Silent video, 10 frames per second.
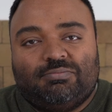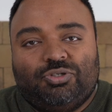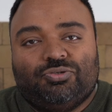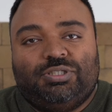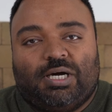
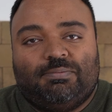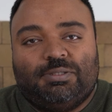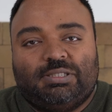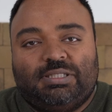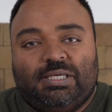you
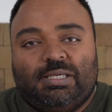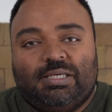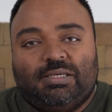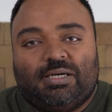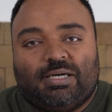double
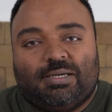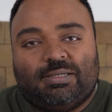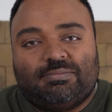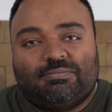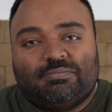the
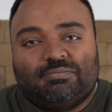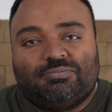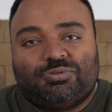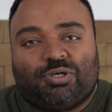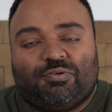
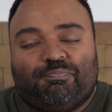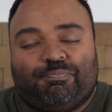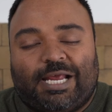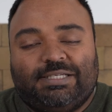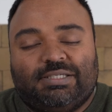sort of
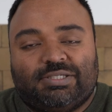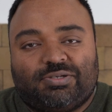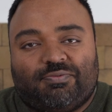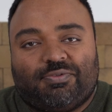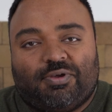brightness
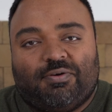of